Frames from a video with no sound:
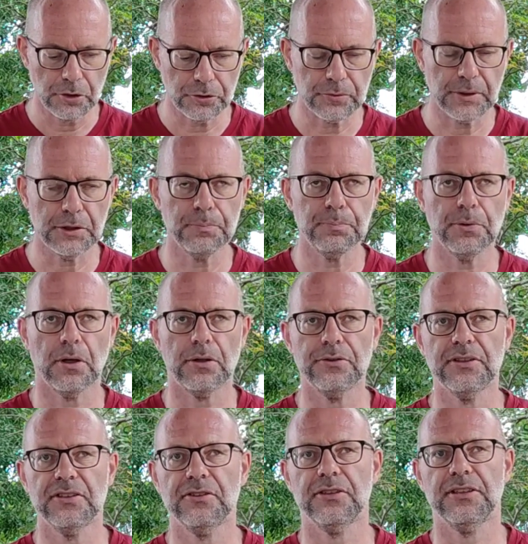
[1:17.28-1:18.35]
So when you put all
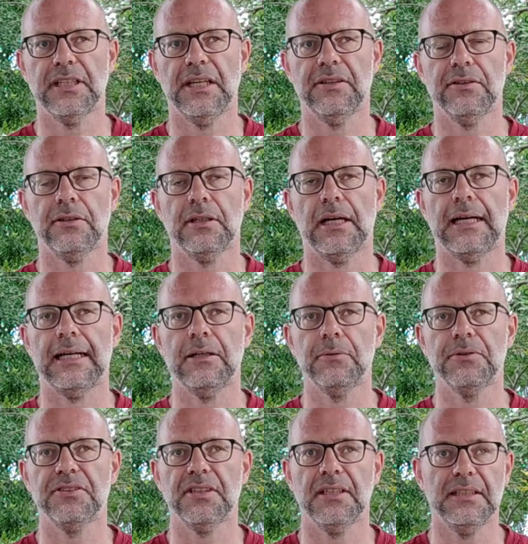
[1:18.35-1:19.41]
this together, I
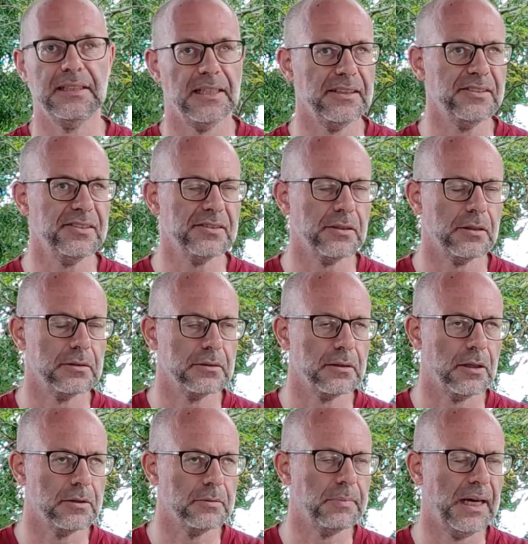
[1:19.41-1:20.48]
would say yes,
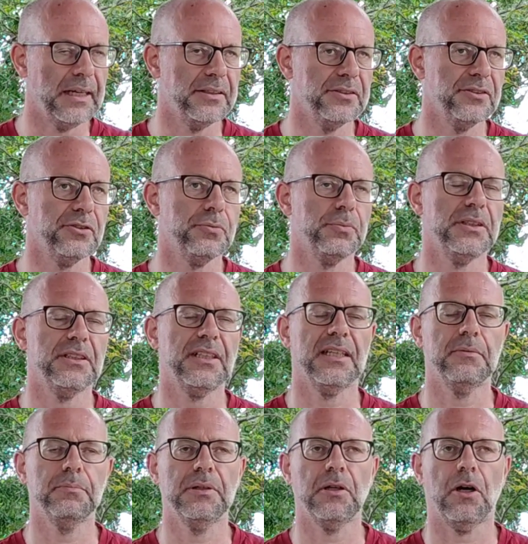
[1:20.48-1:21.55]
on balance, we
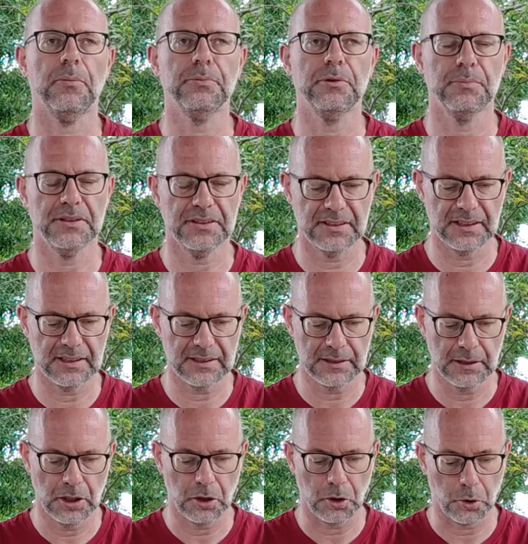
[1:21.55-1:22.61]
can be optimistic,
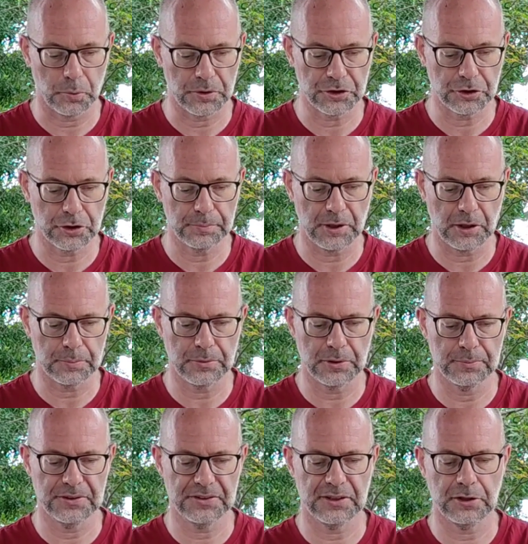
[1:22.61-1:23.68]
or we should be
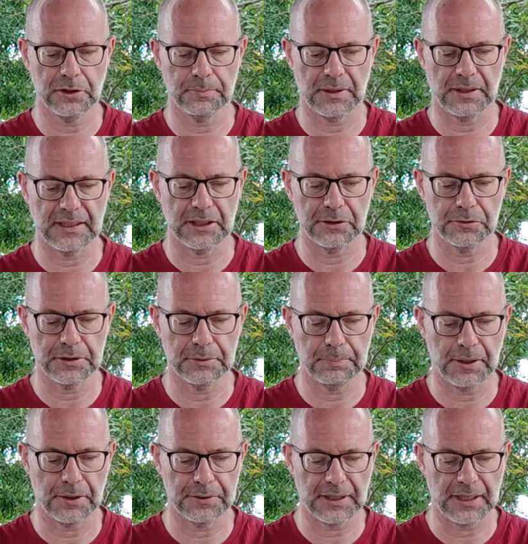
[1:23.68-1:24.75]
optimistic about entering
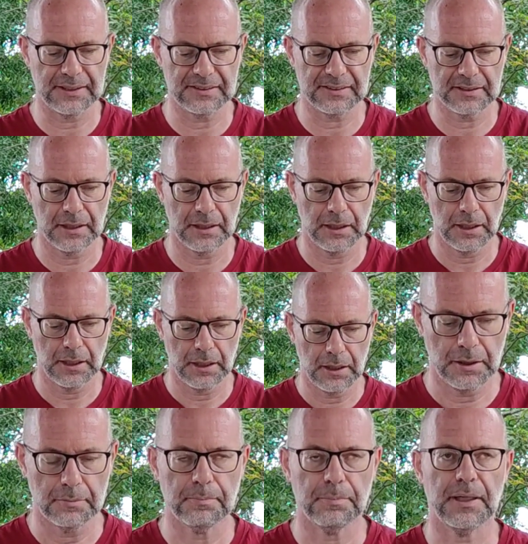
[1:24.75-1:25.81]
paradise.
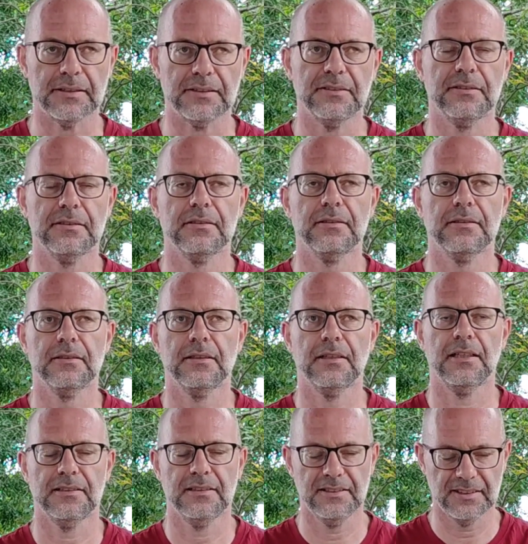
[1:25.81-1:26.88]
But,
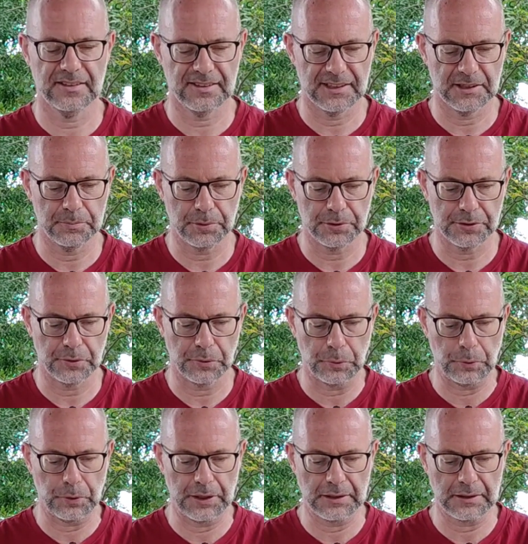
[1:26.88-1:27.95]
and this is the important
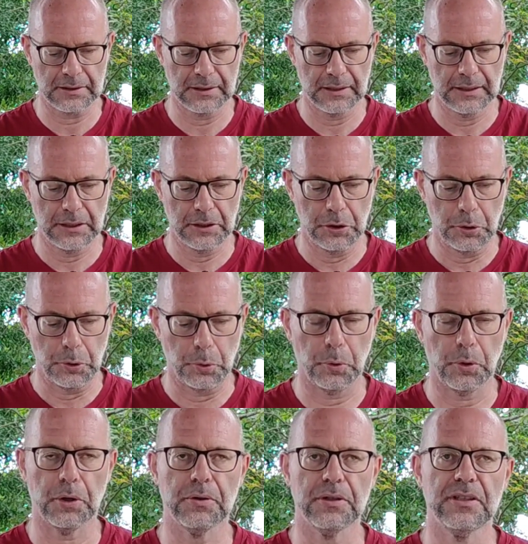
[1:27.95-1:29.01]
thing,
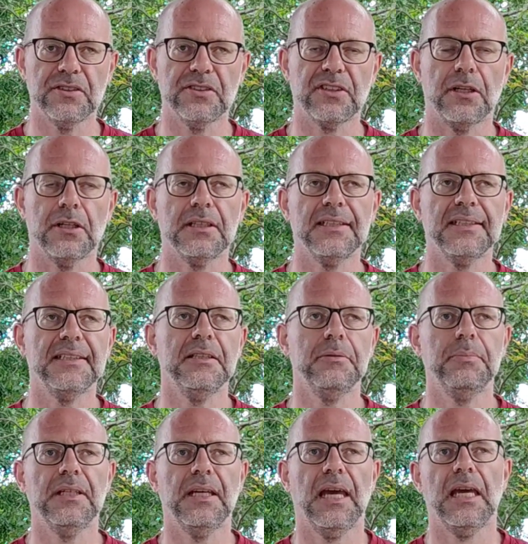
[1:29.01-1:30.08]
there is a key
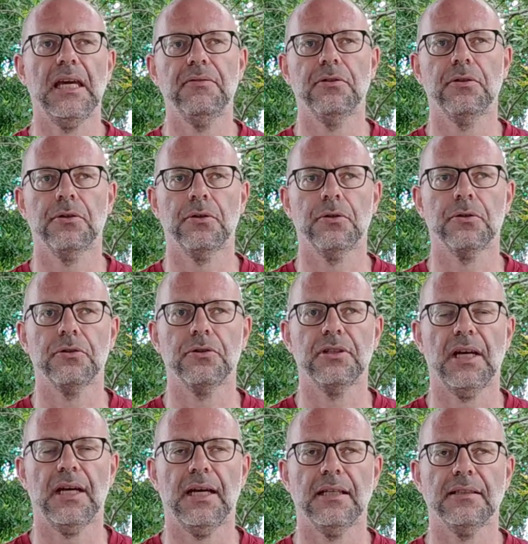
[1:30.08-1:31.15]
behavior
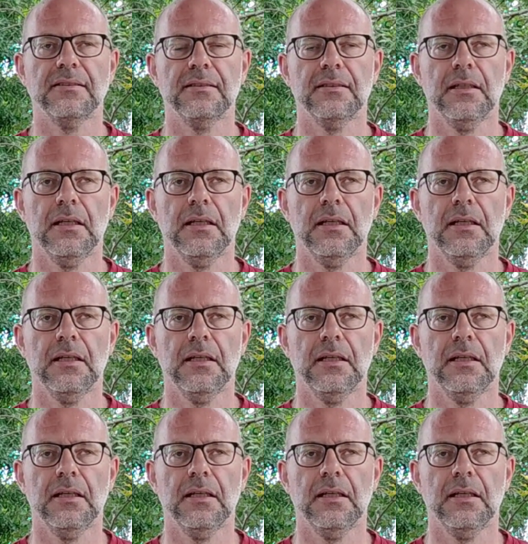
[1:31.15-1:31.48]
that